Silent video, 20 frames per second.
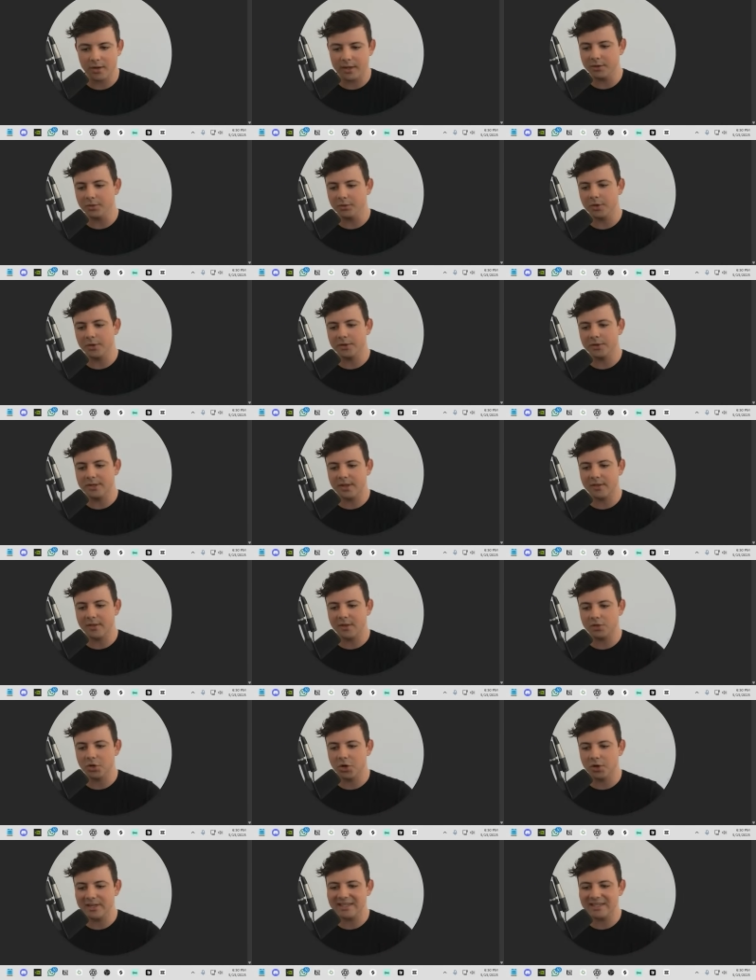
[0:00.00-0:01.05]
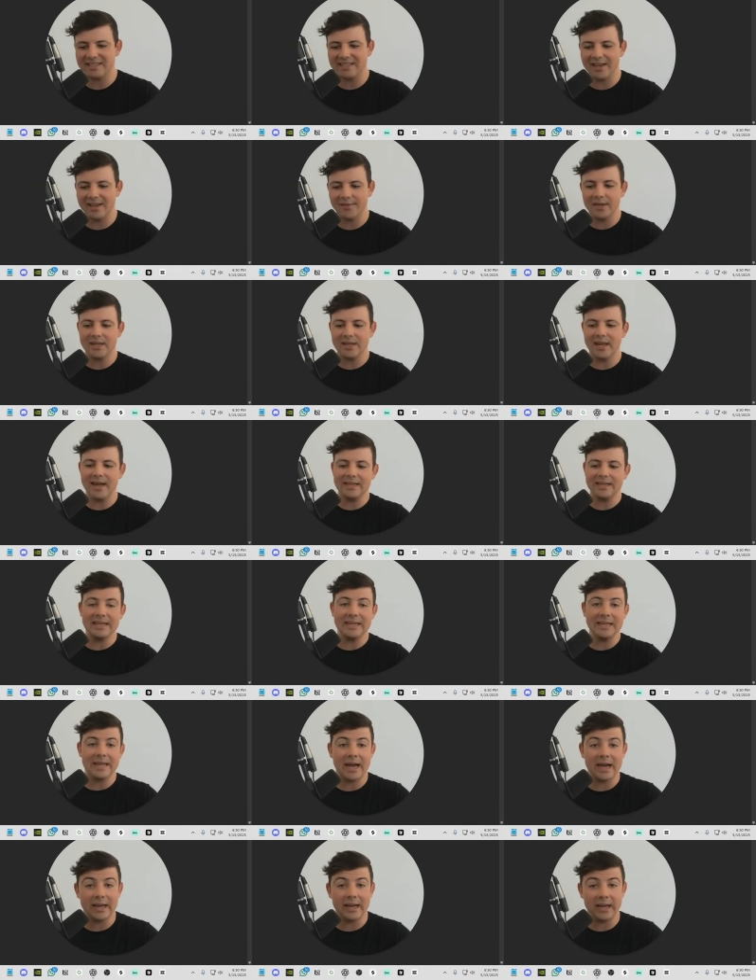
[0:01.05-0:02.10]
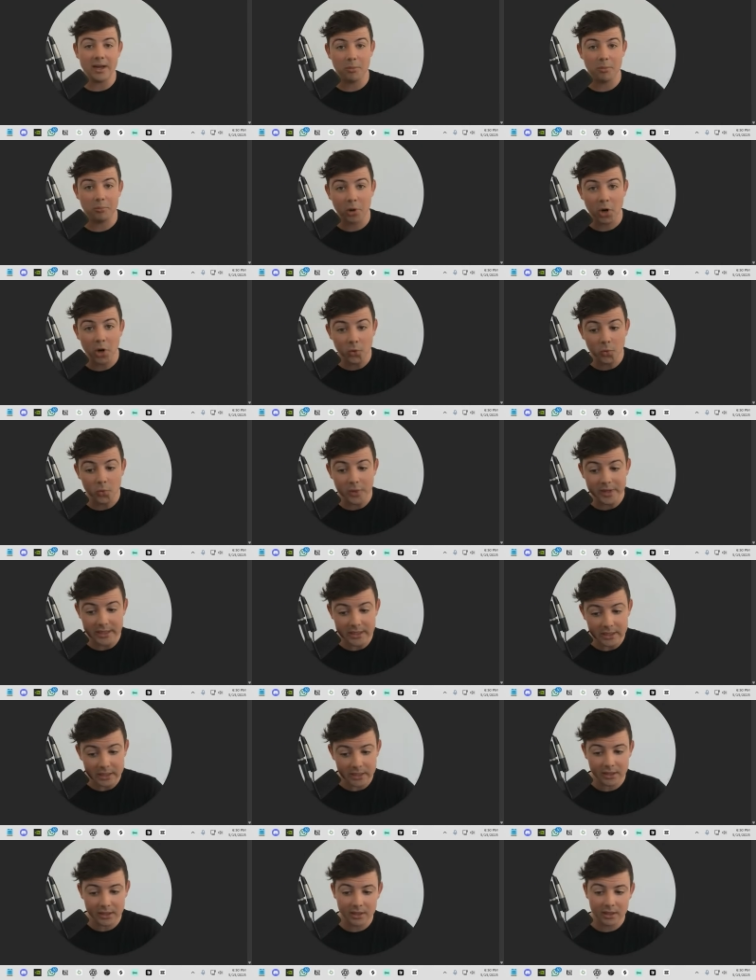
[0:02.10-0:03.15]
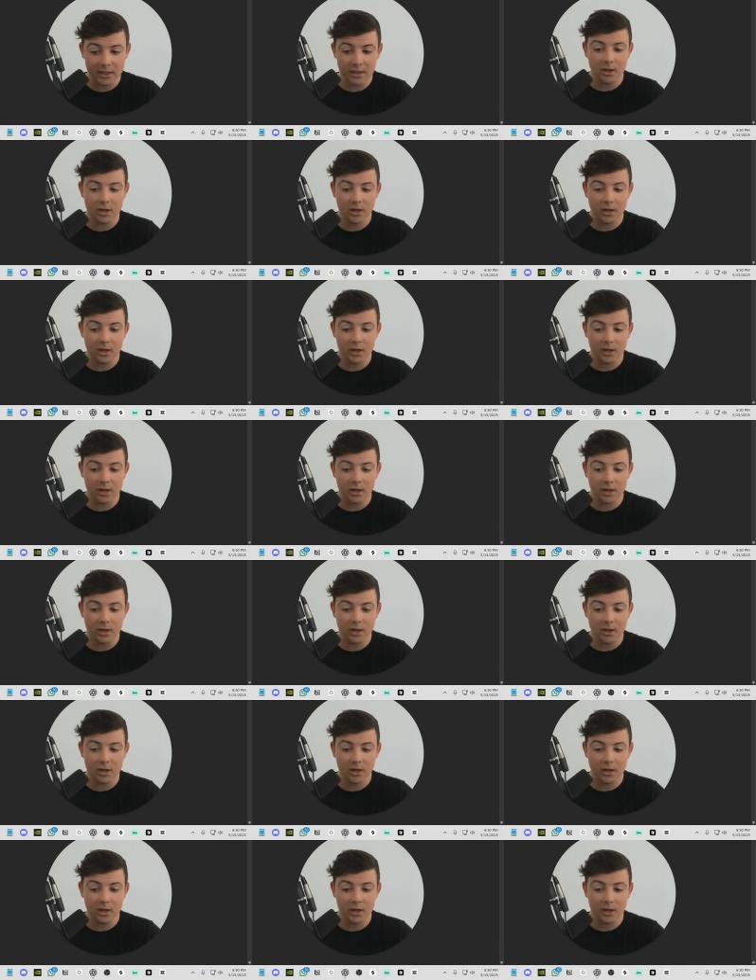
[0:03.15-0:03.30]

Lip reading: And you'll notice that they're charging $7.99 per week,